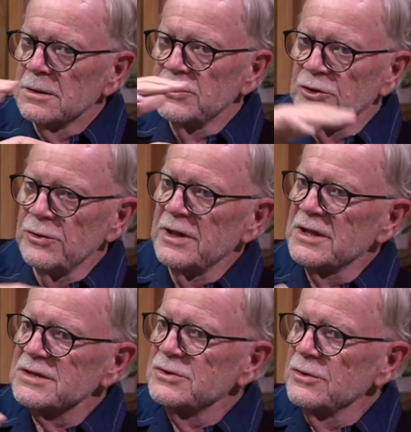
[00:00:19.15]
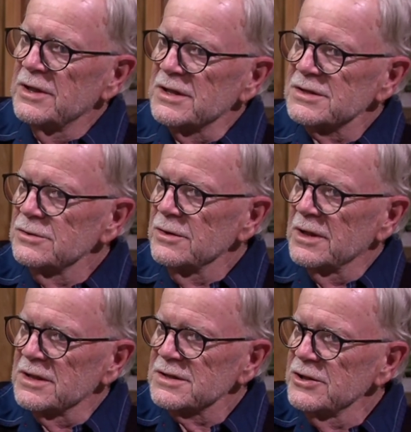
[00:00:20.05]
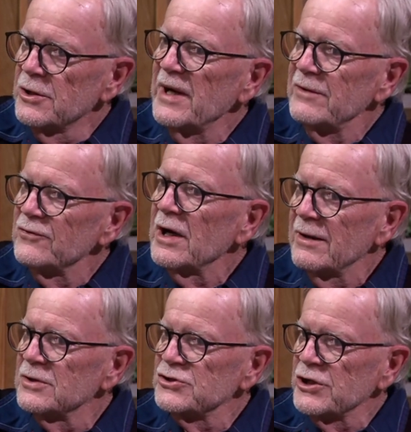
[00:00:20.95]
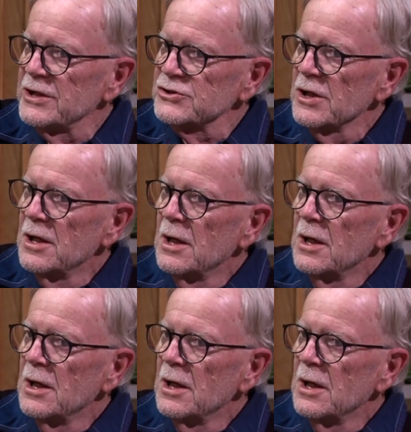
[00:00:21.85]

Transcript: Do this, do this, do this, right, and your behavior, behavior change. Right.